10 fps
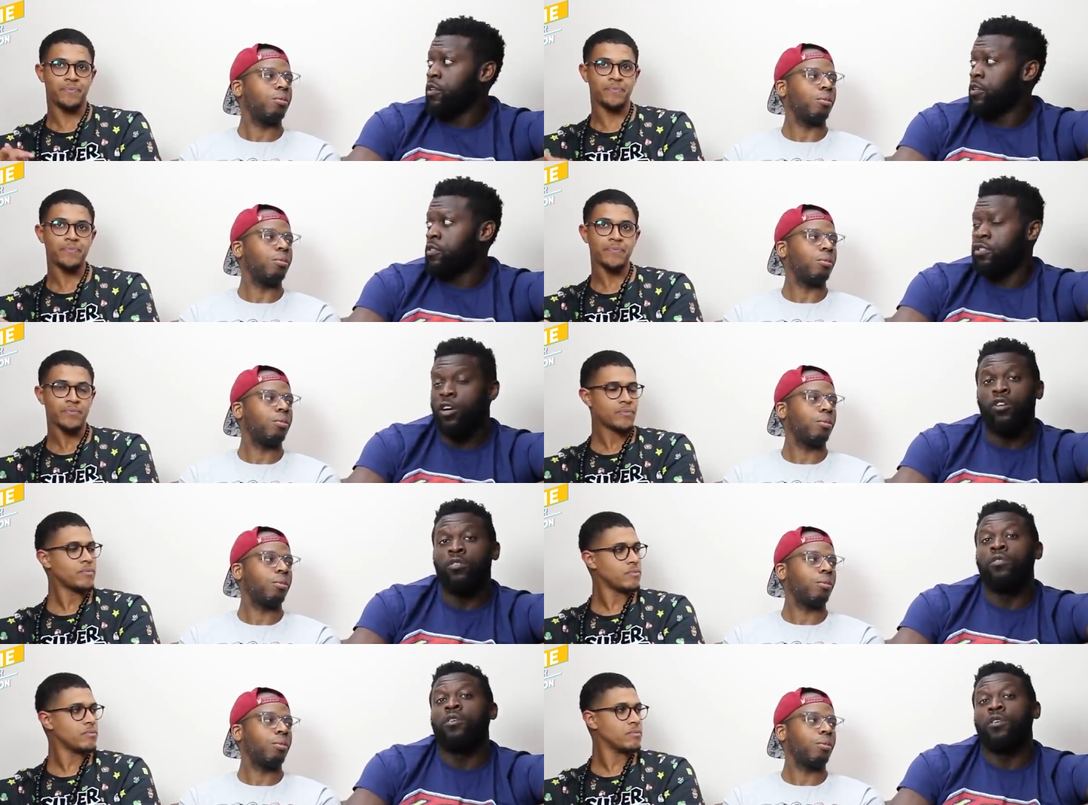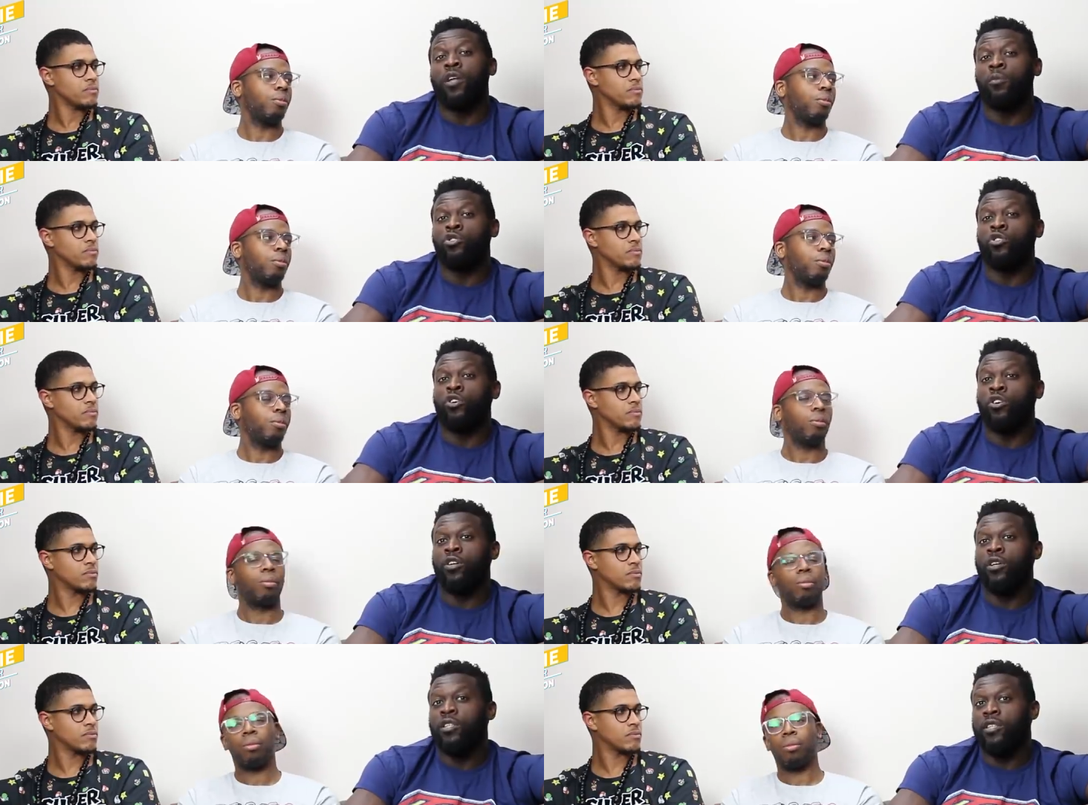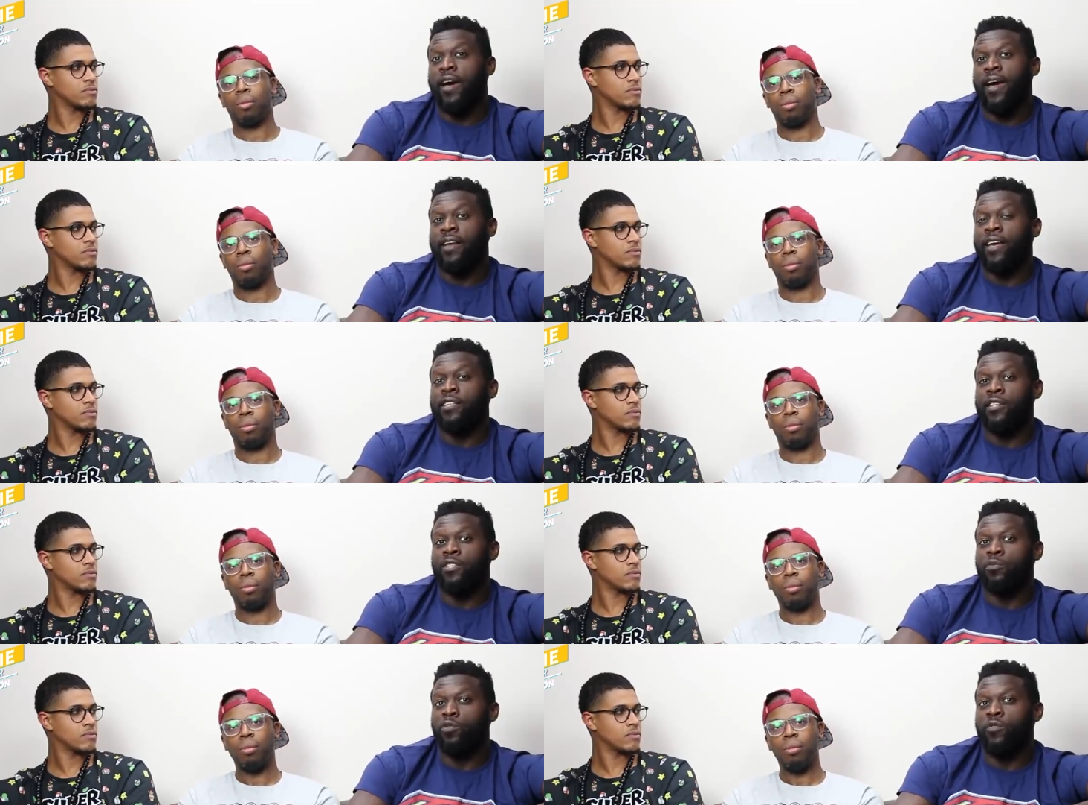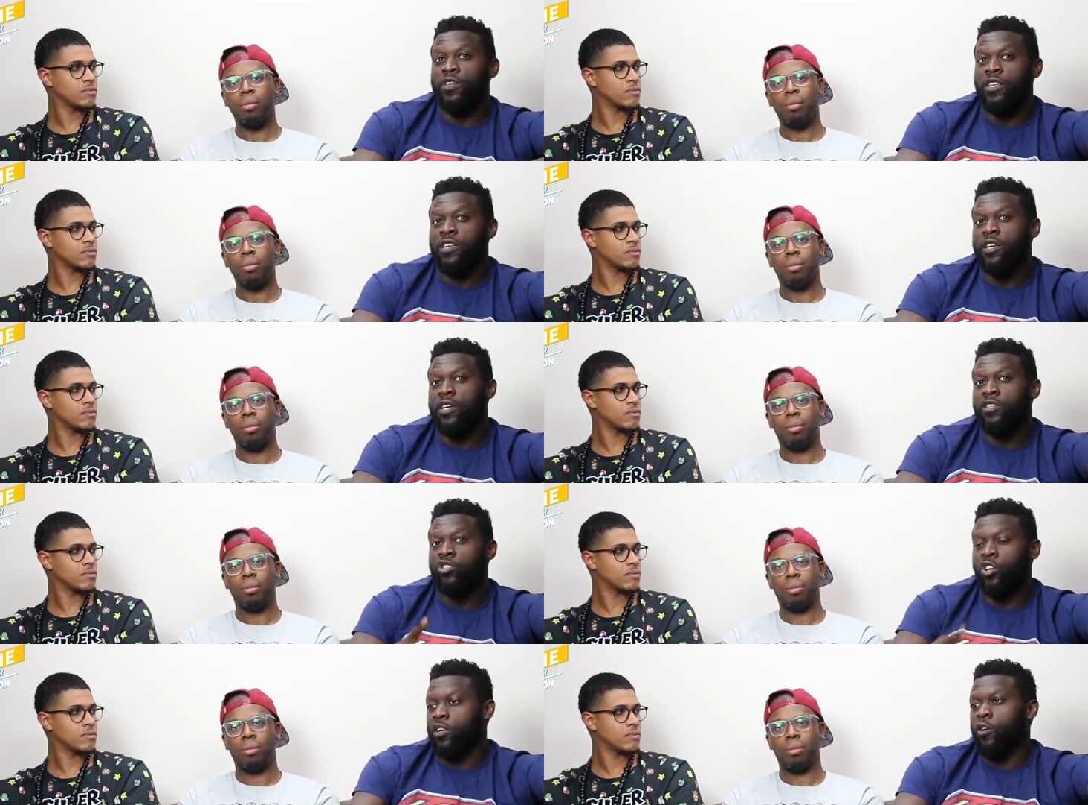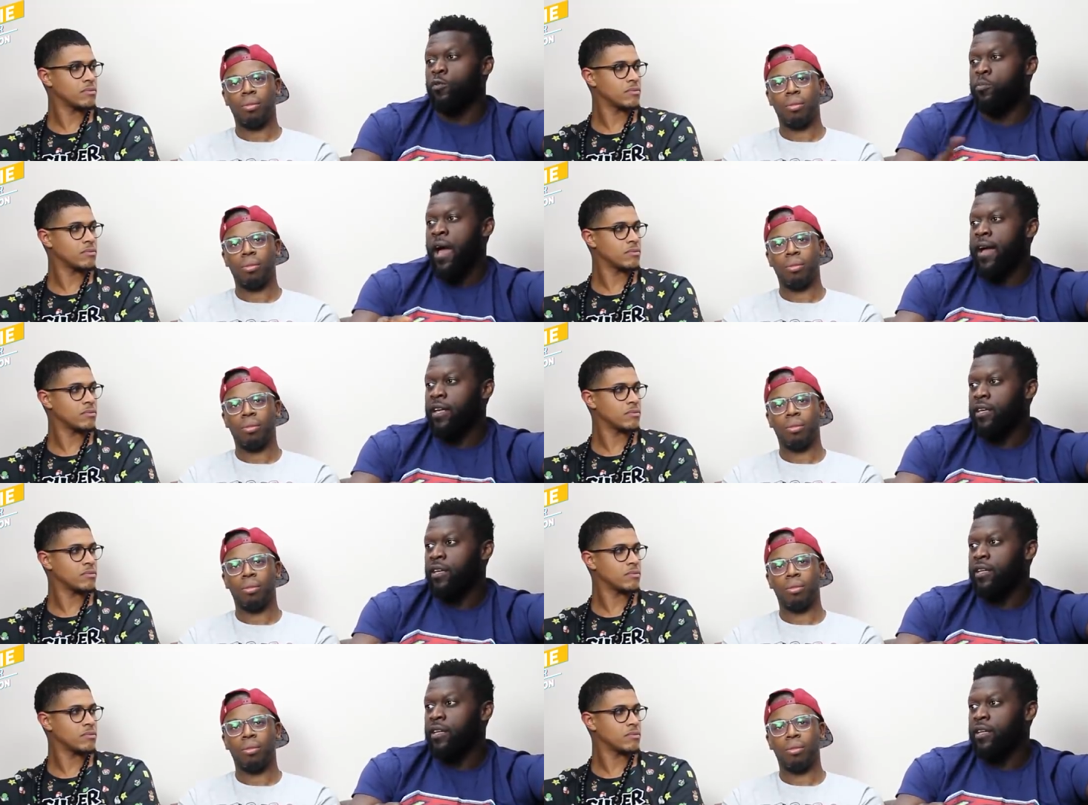Speaker 1: Mm. So I'm sure that at the end of this movie, Sonic goes back,